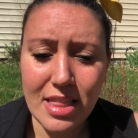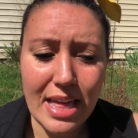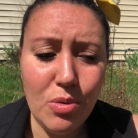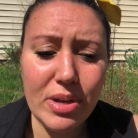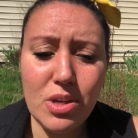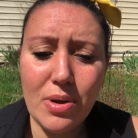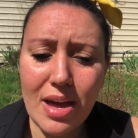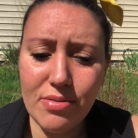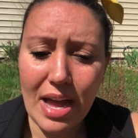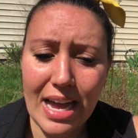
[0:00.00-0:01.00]
and that way you
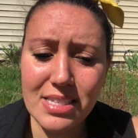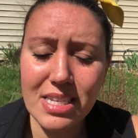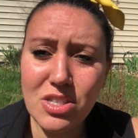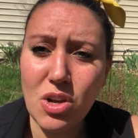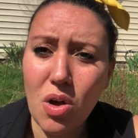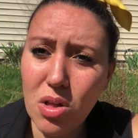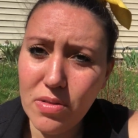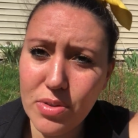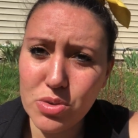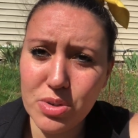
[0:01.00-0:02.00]
have access to all
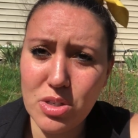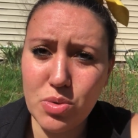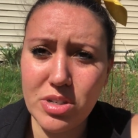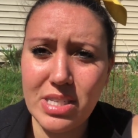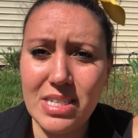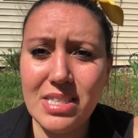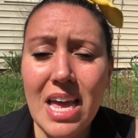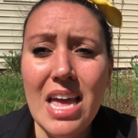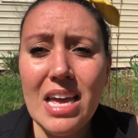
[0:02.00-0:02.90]
of those resources